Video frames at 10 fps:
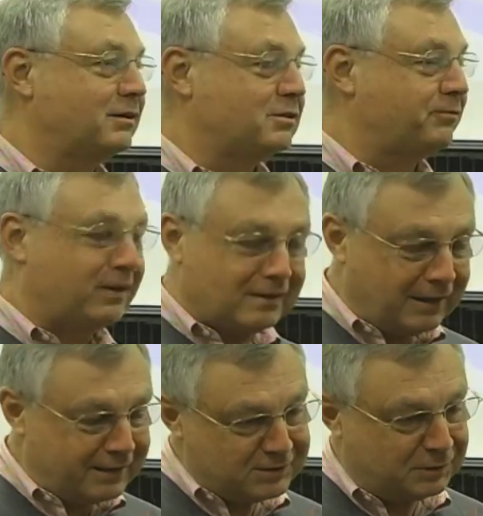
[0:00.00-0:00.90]
it's a
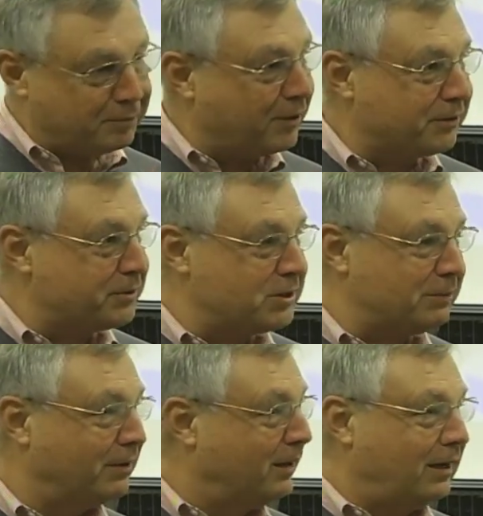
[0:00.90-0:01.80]
fantastic
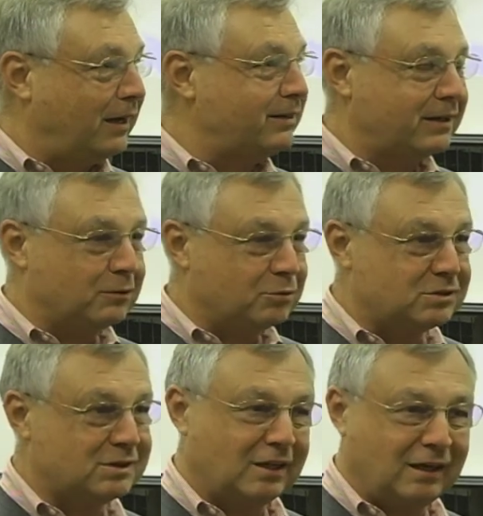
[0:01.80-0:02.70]
partnership. I think it
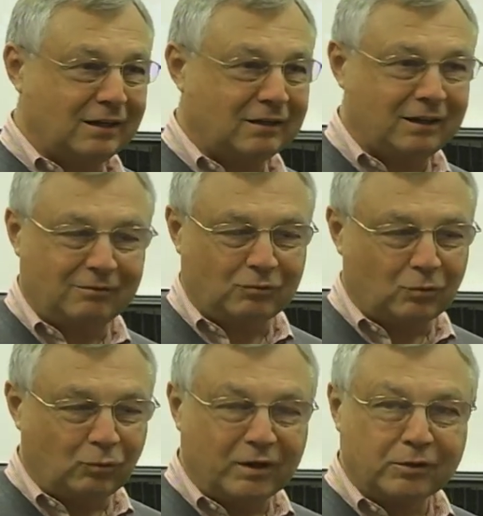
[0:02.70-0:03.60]
was
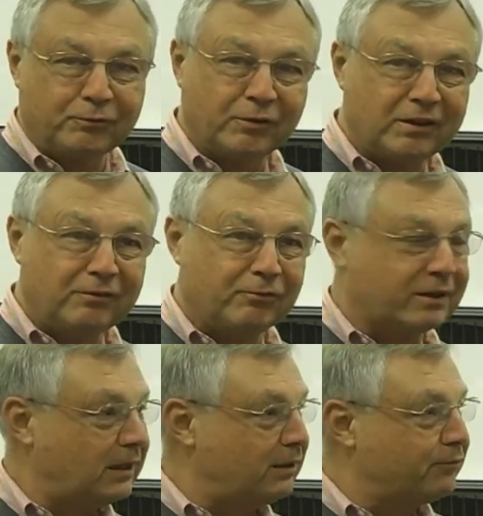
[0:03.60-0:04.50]
a wonderful thing for
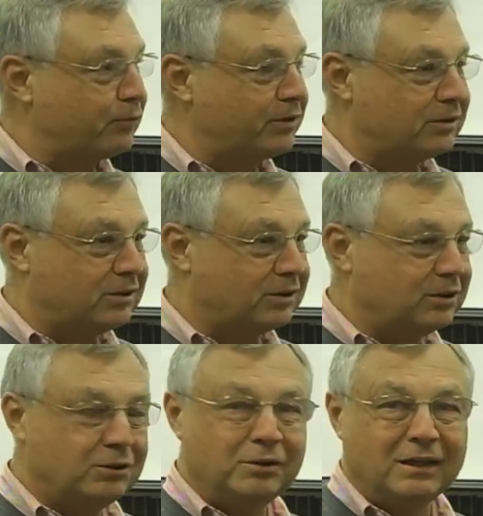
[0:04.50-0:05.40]
California to
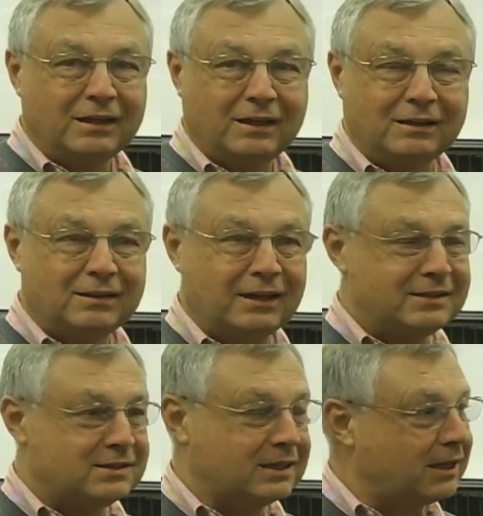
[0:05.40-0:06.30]
do. It
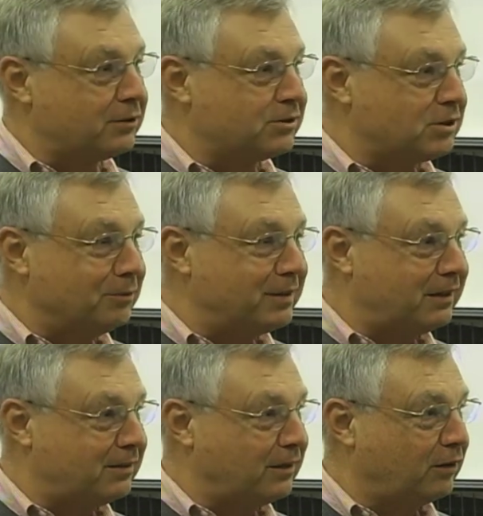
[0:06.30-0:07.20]
ties together so
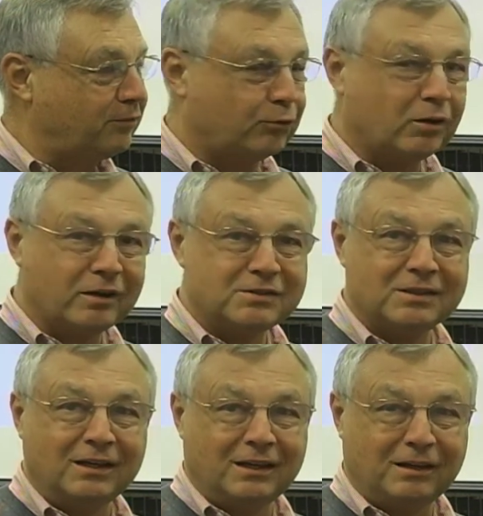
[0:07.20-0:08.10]
many things for us.
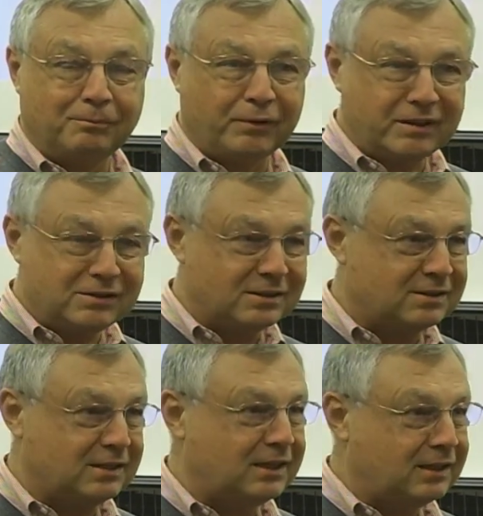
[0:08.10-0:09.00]
It brings the
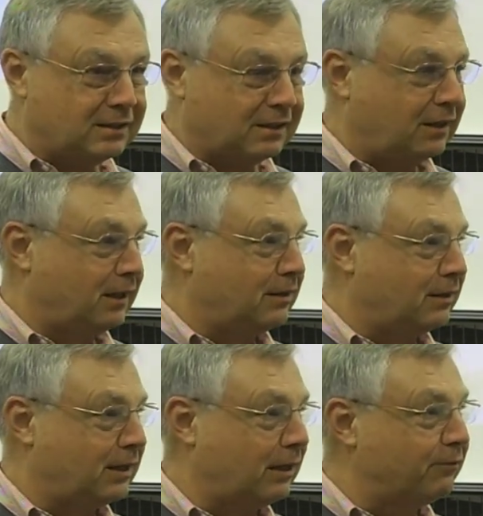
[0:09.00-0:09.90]
city and the, and
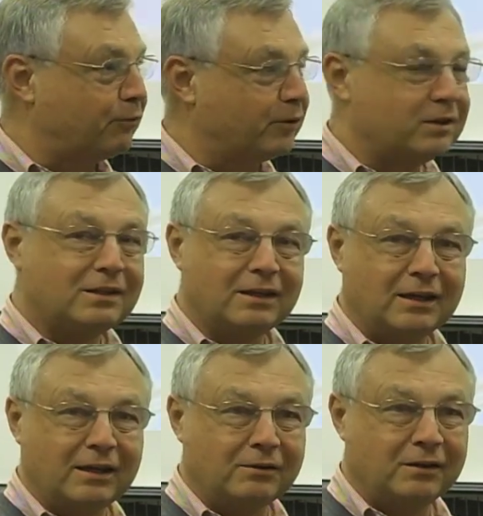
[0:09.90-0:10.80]
the California
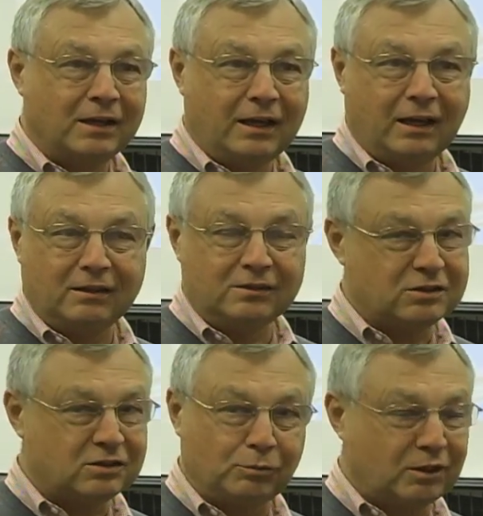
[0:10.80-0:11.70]
together, and this
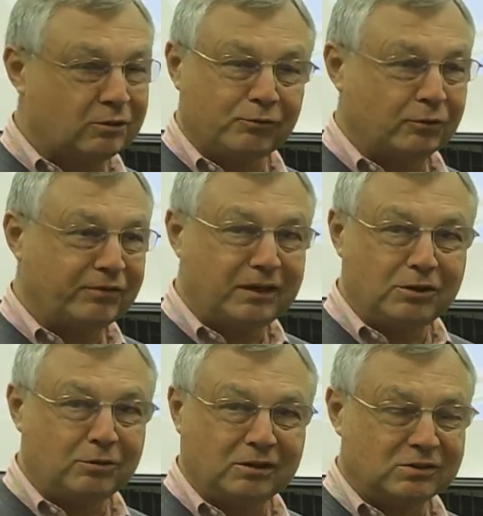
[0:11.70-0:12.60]
is a wonderful
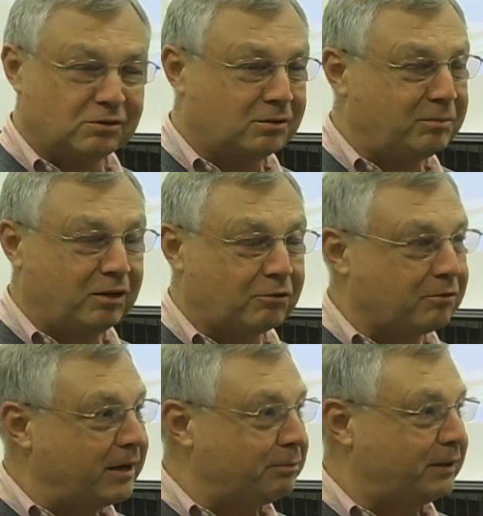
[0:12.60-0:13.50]
venue. It's going to be a
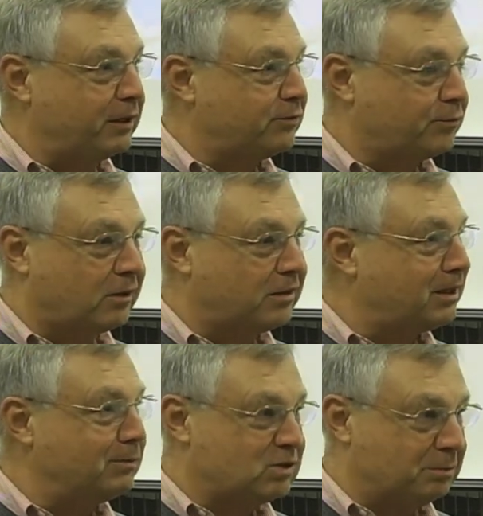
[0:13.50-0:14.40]
great place for our
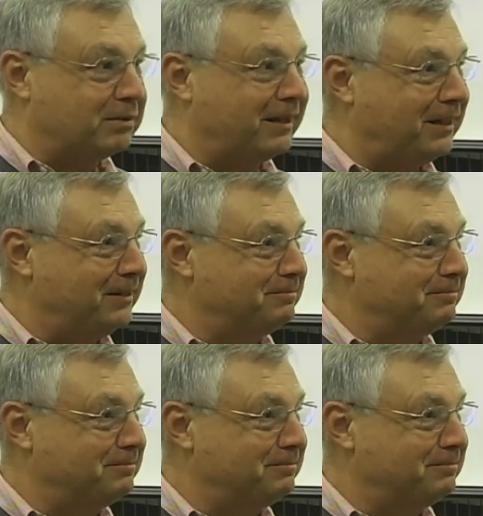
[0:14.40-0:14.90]
teams to play.